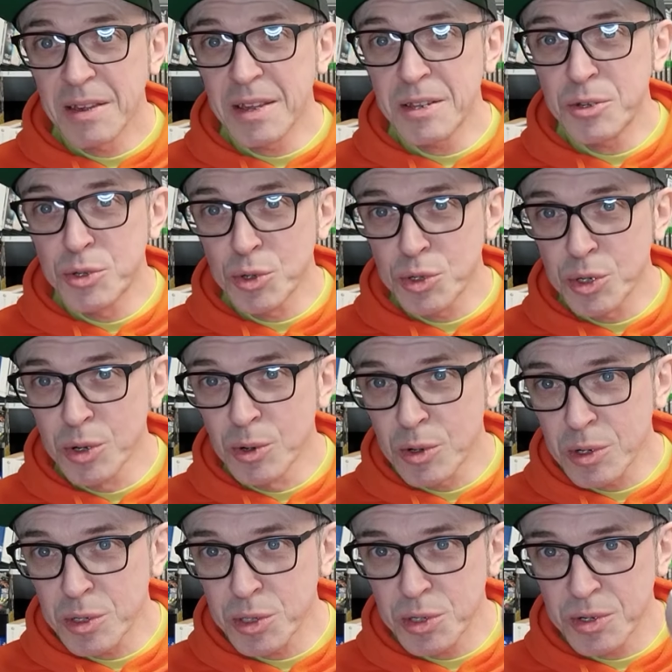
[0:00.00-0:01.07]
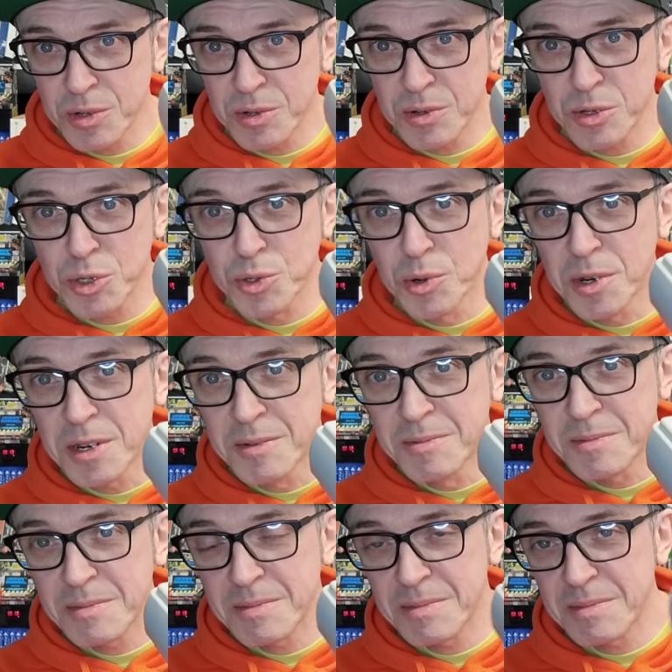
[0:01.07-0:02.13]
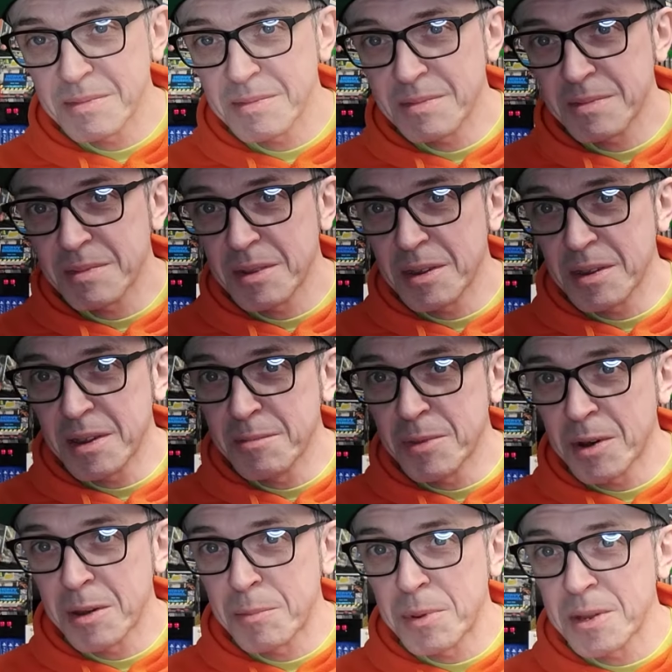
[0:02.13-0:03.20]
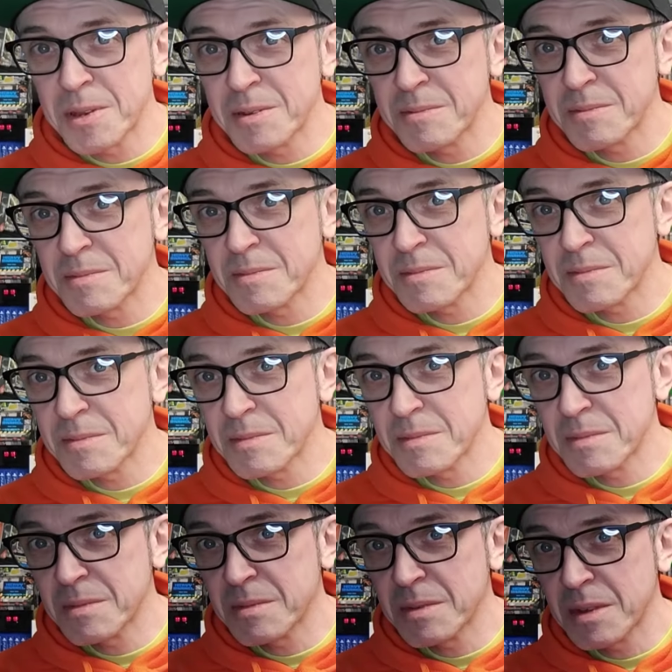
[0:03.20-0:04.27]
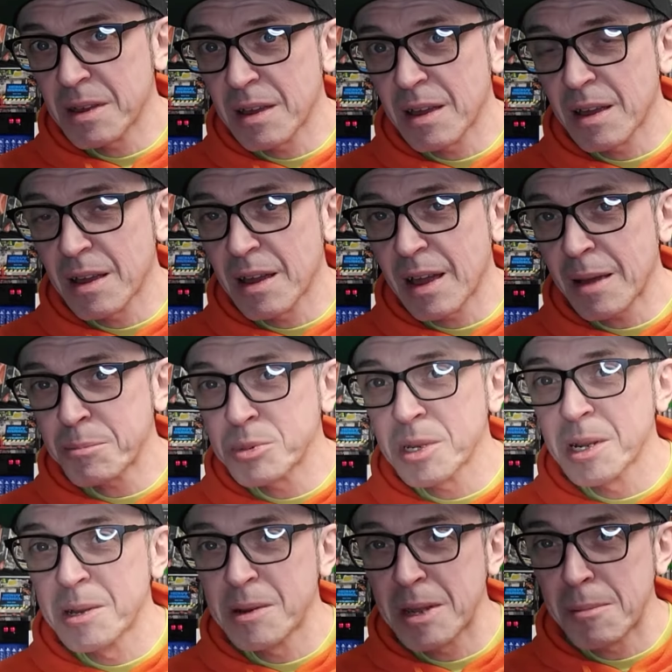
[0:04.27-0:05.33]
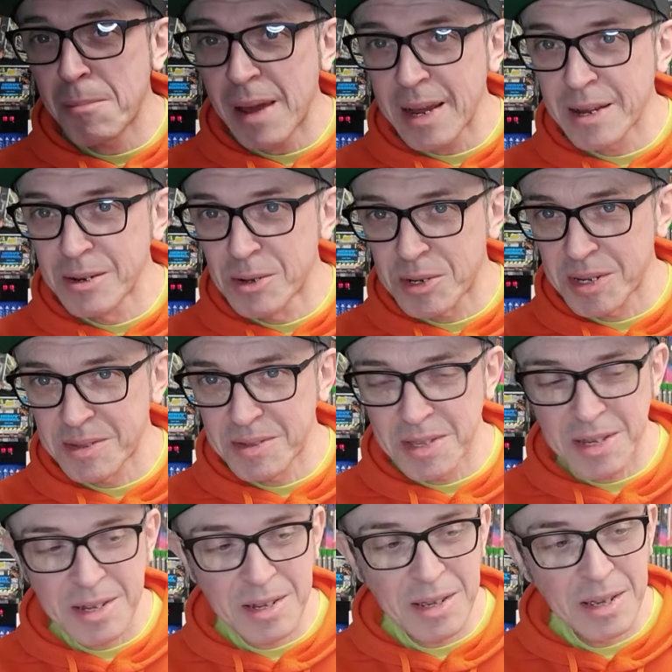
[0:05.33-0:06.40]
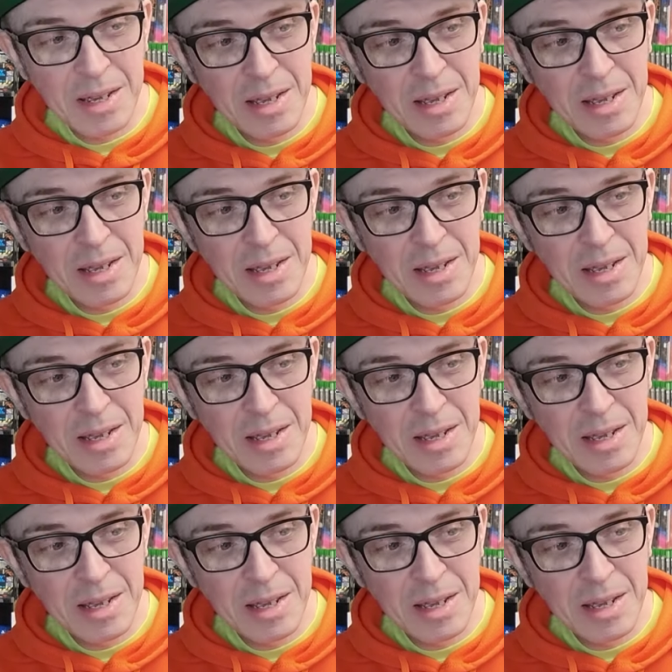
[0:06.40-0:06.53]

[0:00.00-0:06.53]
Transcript: It just looks stunning, in my opinion. Absolutely mega looking thing.